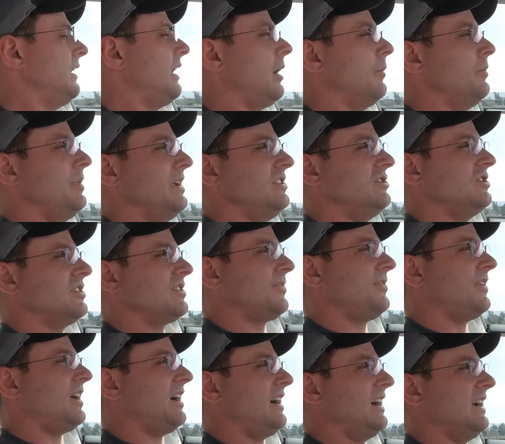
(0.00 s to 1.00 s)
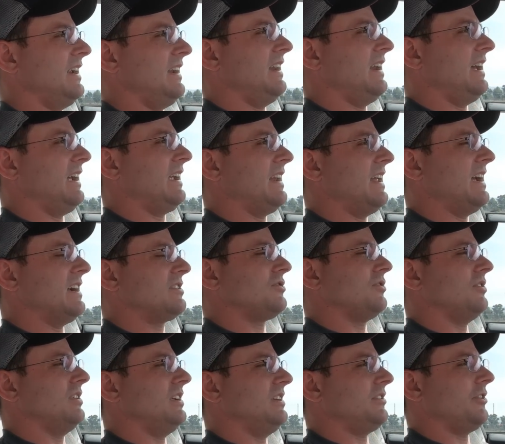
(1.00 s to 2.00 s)
I'll be just fine and I can
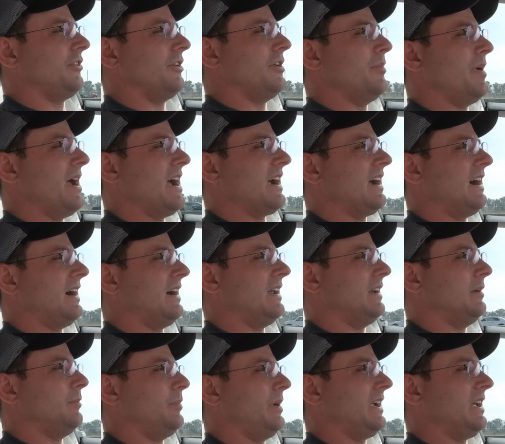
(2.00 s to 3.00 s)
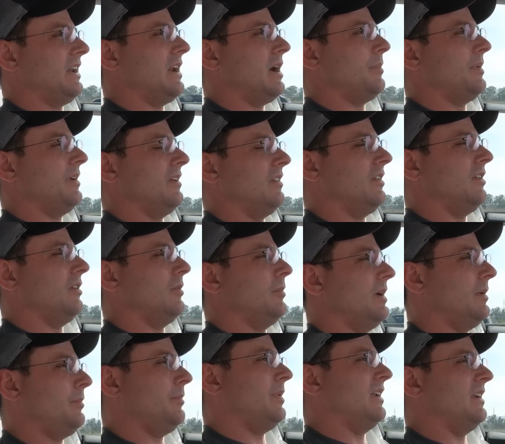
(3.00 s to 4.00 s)
actually turn it back on and pick it up in a little
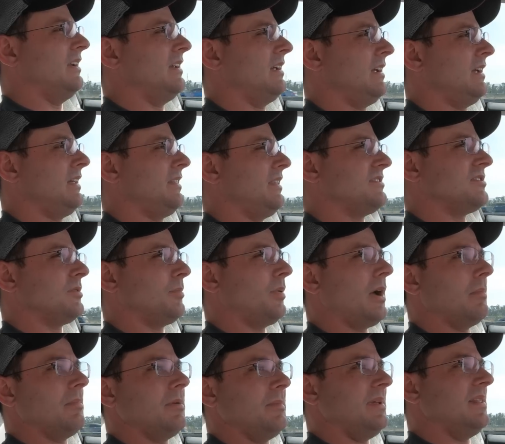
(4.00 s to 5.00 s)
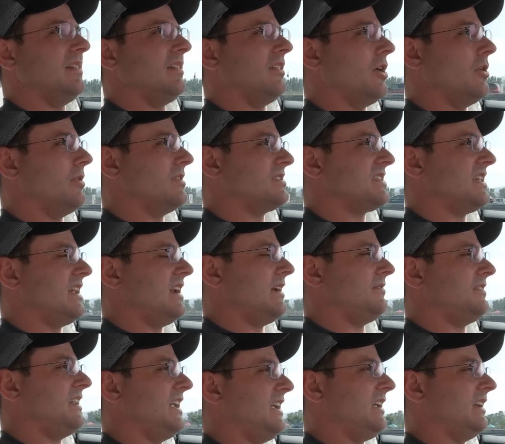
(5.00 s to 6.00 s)
bit, but this will probably be the lowest that
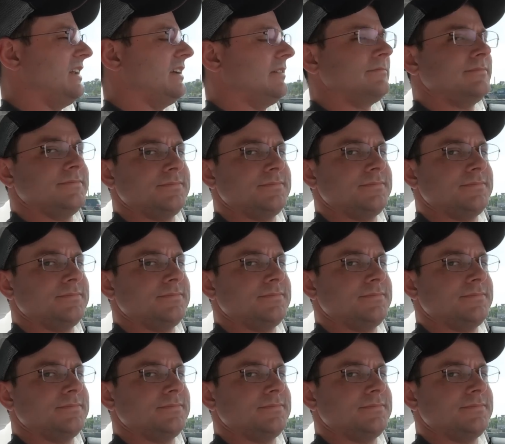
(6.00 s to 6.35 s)
I've taken it.